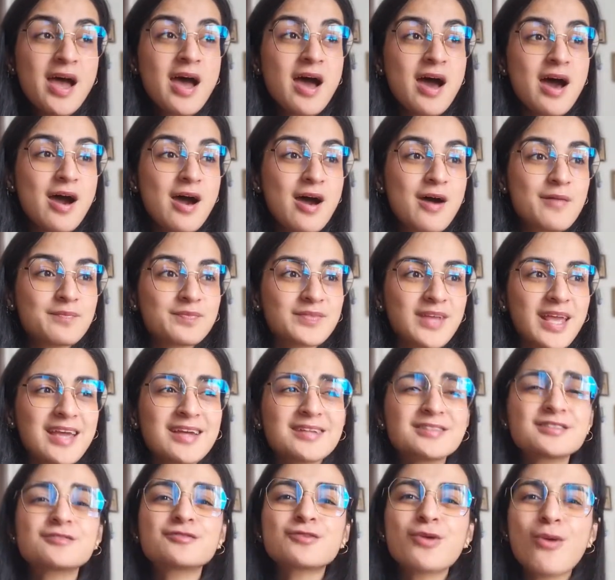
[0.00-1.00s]
Um, and
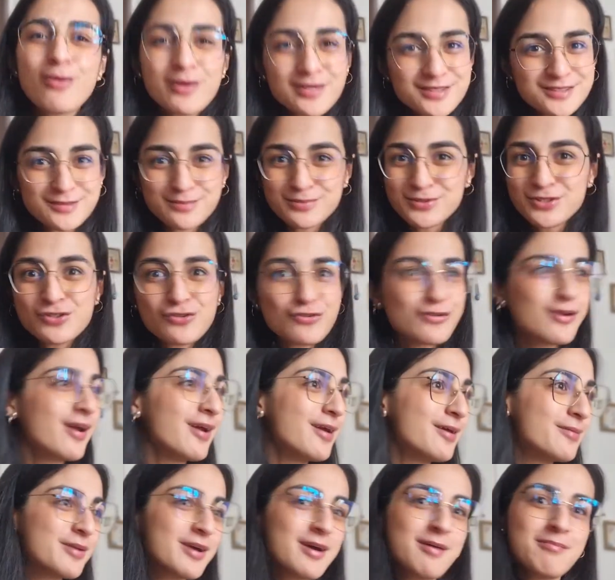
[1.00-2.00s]
of course,
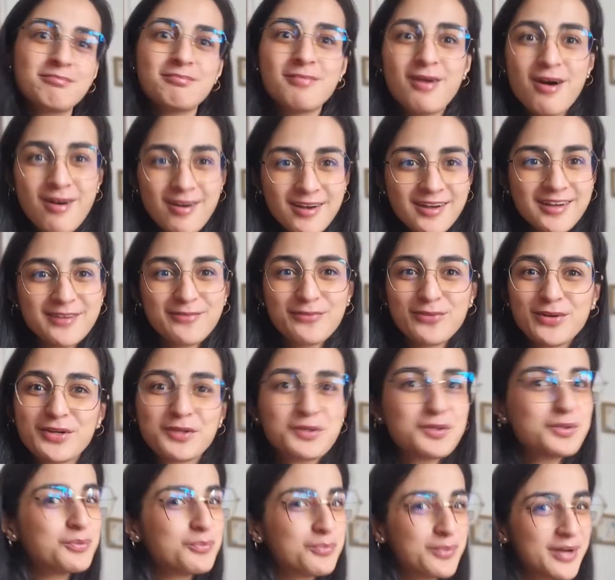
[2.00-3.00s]
subscribe. Come on, what are
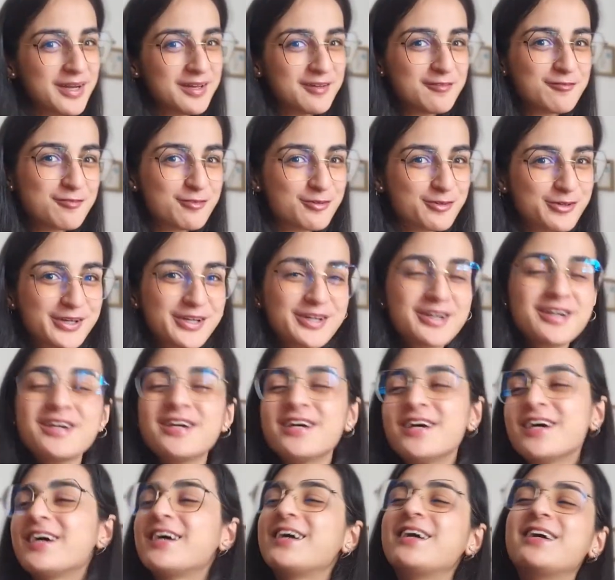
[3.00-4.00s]
you waiting for?
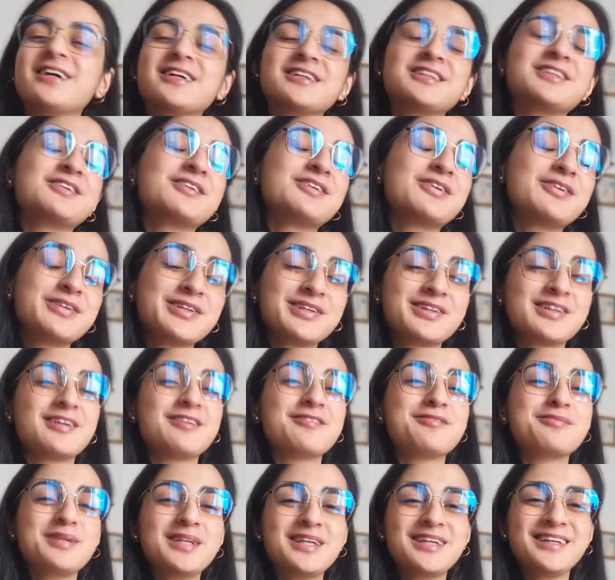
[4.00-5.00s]
Uh, you know you love
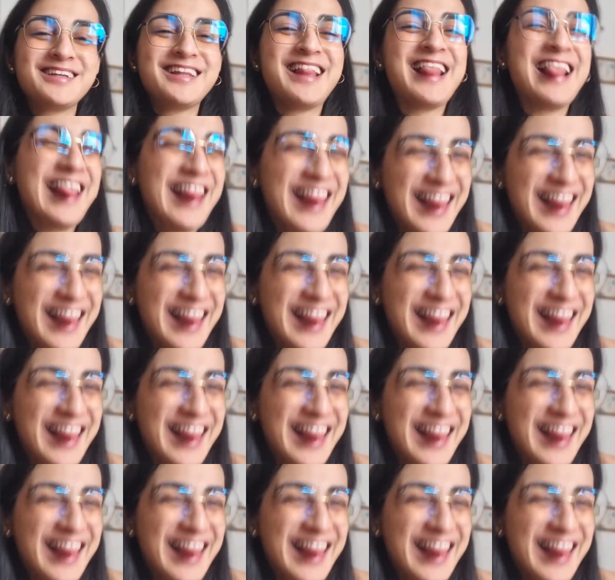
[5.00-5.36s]
me.